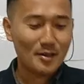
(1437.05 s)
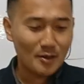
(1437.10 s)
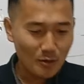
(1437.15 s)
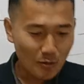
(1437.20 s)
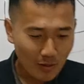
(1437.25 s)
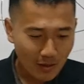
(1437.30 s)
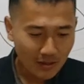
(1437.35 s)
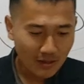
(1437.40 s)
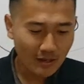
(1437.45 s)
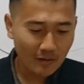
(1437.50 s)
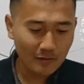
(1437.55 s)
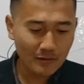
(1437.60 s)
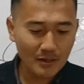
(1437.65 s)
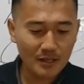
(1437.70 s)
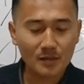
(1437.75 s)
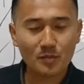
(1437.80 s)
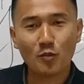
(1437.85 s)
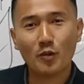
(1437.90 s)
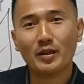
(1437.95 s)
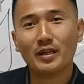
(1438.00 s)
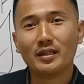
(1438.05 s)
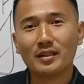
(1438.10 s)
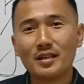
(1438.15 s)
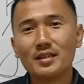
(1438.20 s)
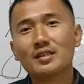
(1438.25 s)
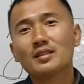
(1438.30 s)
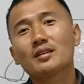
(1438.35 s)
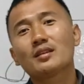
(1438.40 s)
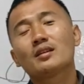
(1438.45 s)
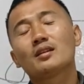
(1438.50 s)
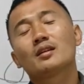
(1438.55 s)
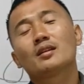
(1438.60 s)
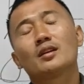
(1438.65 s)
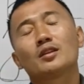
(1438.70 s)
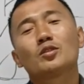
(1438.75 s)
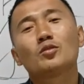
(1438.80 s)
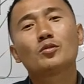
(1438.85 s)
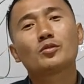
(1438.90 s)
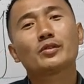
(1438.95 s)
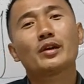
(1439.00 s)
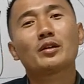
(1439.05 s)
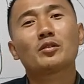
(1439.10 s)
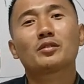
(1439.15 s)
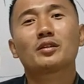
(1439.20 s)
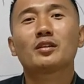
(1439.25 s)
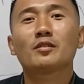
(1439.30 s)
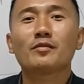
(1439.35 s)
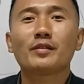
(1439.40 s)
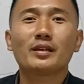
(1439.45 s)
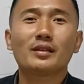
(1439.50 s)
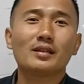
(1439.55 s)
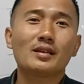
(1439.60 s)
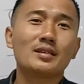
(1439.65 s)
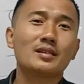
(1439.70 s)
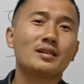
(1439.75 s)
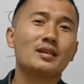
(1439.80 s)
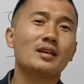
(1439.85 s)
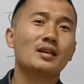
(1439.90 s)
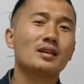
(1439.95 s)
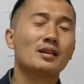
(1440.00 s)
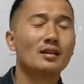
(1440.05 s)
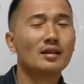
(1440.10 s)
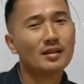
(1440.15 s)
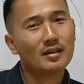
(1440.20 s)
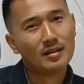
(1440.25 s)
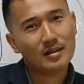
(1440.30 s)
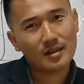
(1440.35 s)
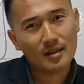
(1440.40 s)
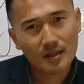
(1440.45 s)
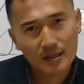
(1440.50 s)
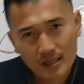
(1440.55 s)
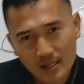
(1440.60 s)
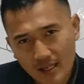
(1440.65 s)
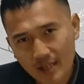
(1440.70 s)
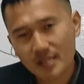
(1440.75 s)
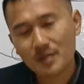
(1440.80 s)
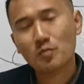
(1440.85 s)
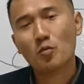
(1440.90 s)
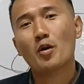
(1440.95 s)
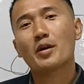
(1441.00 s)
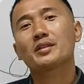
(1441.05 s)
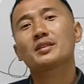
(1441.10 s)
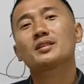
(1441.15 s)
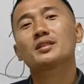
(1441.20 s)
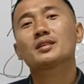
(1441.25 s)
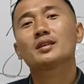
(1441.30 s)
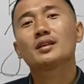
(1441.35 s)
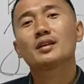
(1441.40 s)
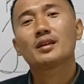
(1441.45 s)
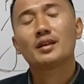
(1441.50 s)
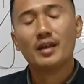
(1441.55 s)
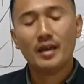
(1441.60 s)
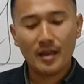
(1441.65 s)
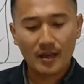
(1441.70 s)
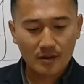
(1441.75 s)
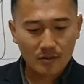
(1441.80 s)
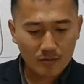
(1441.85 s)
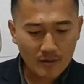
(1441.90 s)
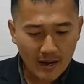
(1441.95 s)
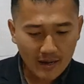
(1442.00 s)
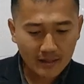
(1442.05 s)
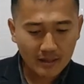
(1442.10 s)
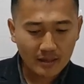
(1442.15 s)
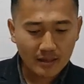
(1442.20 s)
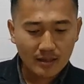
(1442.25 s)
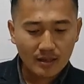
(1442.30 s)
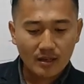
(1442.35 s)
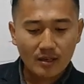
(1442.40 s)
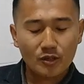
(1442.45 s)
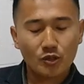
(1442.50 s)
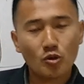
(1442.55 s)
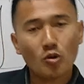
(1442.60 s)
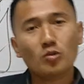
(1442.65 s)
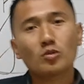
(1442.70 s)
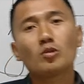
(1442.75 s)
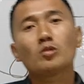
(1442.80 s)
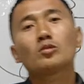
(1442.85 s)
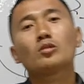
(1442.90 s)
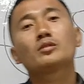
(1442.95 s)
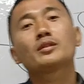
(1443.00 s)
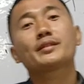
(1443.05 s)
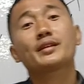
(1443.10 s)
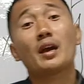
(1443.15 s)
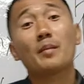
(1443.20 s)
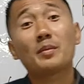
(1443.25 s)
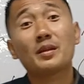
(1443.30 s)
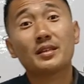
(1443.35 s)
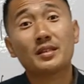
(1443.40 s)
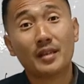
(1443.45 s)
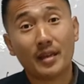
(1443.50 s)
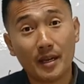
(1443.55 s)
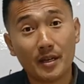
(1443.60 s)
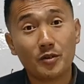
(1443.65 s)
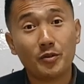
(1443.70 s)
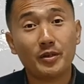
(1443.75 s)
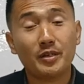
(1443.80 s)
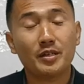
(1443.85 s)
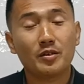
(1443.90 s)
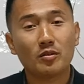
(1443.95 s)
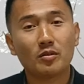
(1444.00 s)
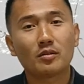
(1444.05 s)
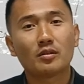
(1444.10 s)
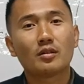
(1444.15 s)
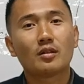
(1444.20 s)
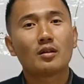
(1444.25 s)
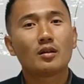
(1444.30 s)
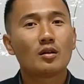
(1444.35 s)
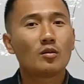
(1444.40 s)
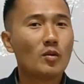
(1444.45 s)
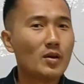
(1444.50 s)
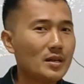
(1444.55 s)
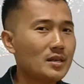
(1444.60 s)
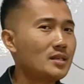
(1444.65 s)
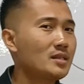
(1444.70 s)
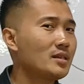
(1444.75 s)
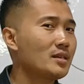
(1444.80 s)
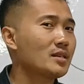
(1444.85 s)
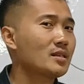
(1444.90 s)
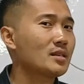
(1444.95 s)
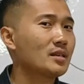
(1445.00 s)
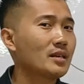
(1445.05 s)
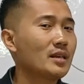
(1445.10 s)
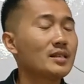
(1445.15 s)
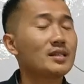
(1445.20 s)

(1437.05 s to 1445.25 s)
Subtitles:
You can give this point at least. You will try to give at least 6 points and write short note on the cabinet secretary. What is this?